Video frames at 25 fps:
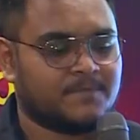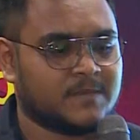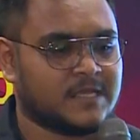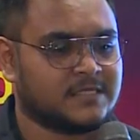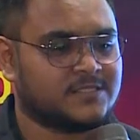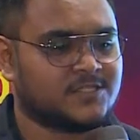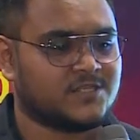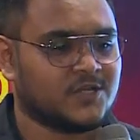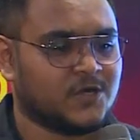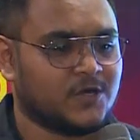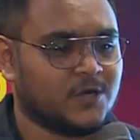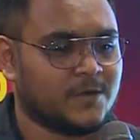
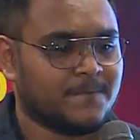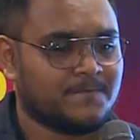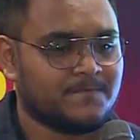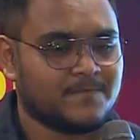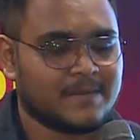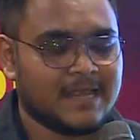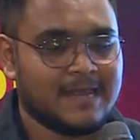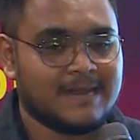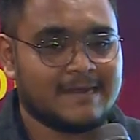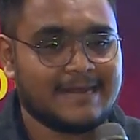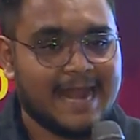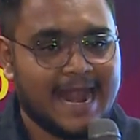So
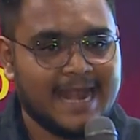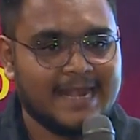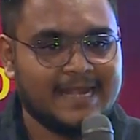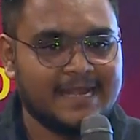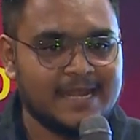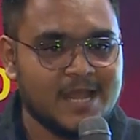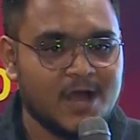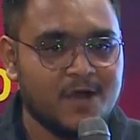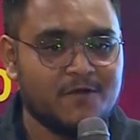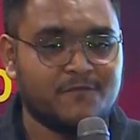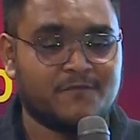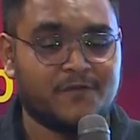right
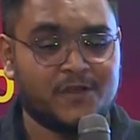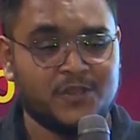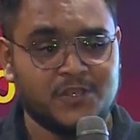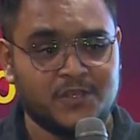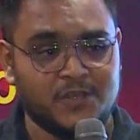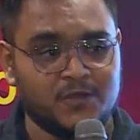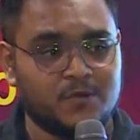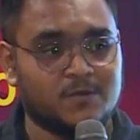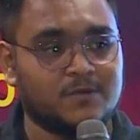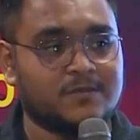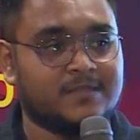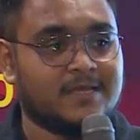now, for
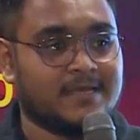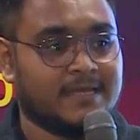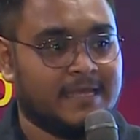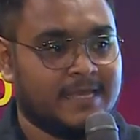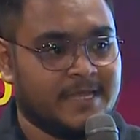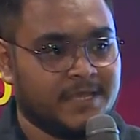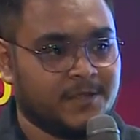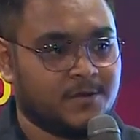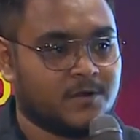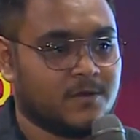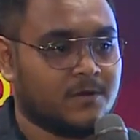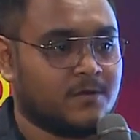you, the
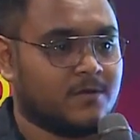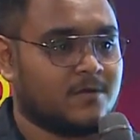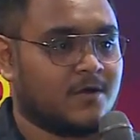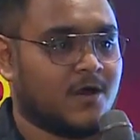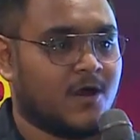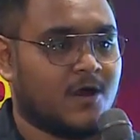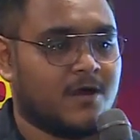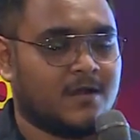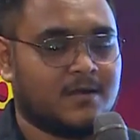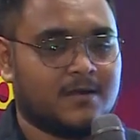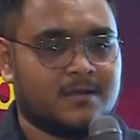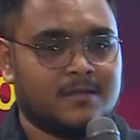hero
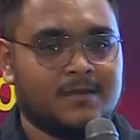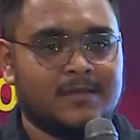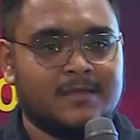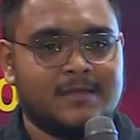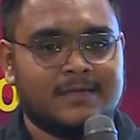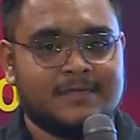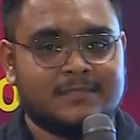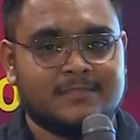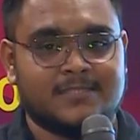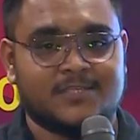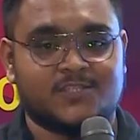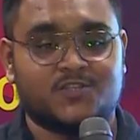or
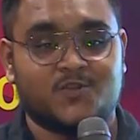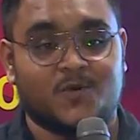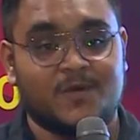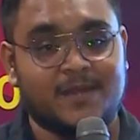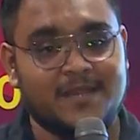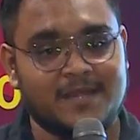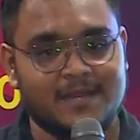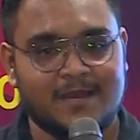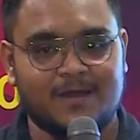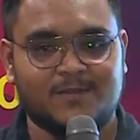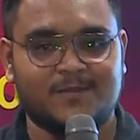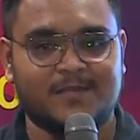the
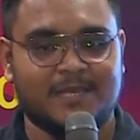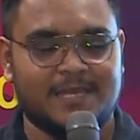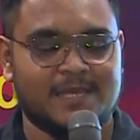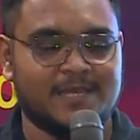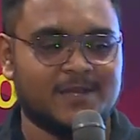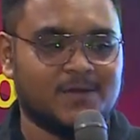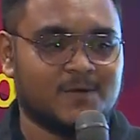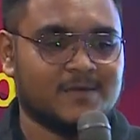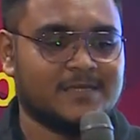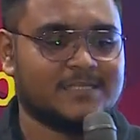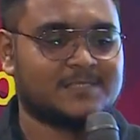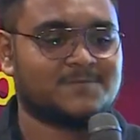story around the
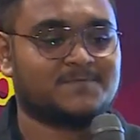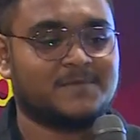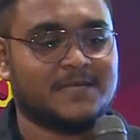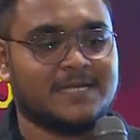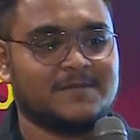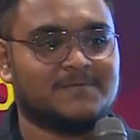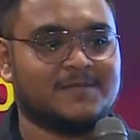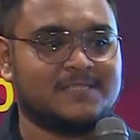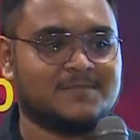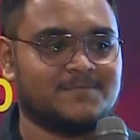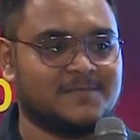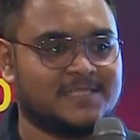hero is
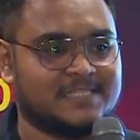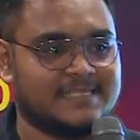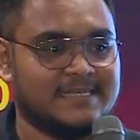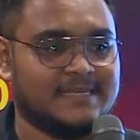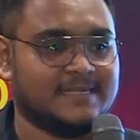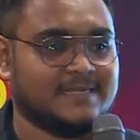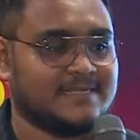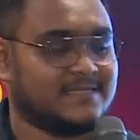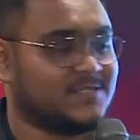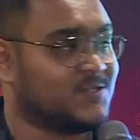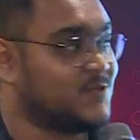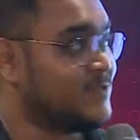pretty much
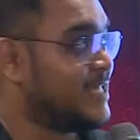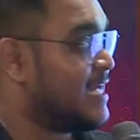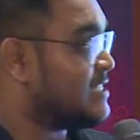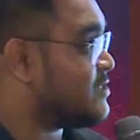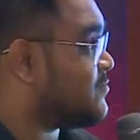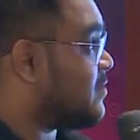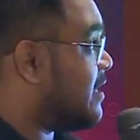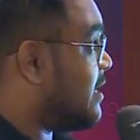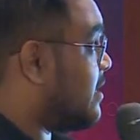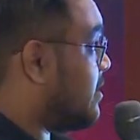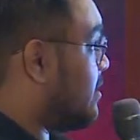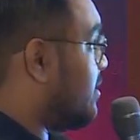mysterious. So
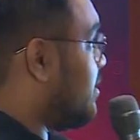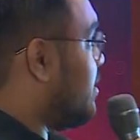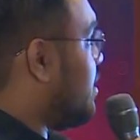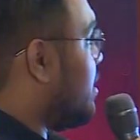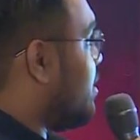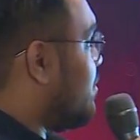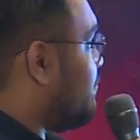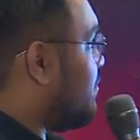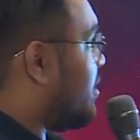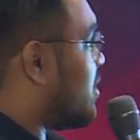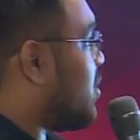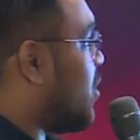that's why
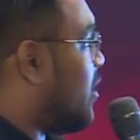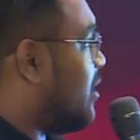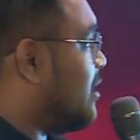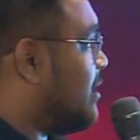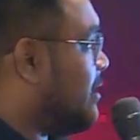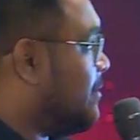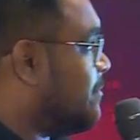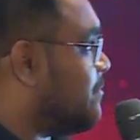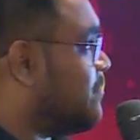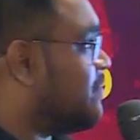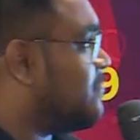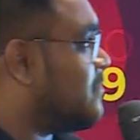we call
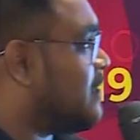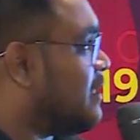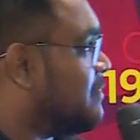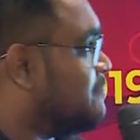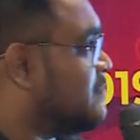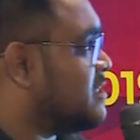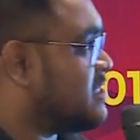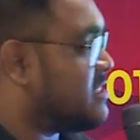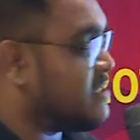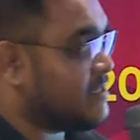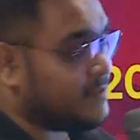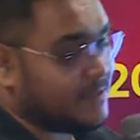him a
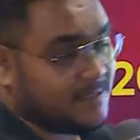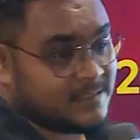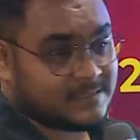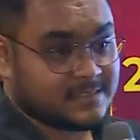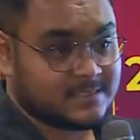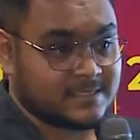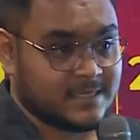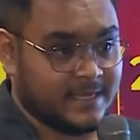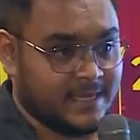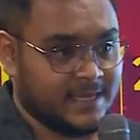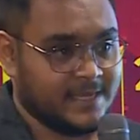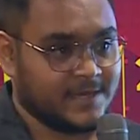
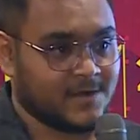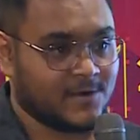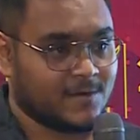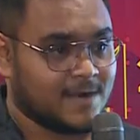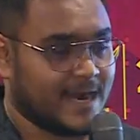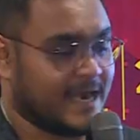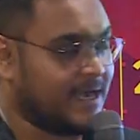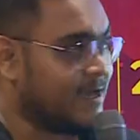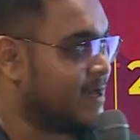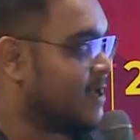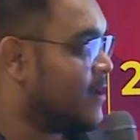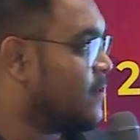mysterious hero
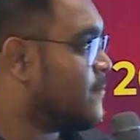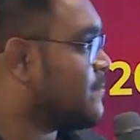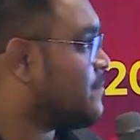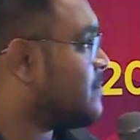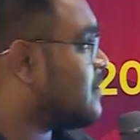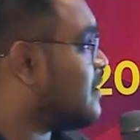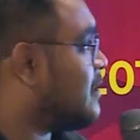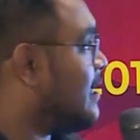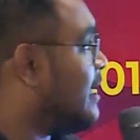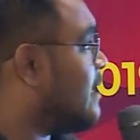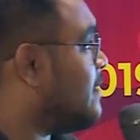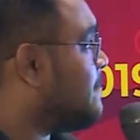right now,
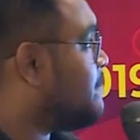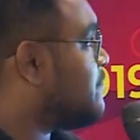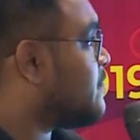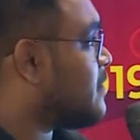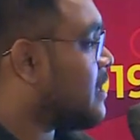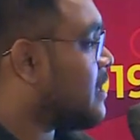right?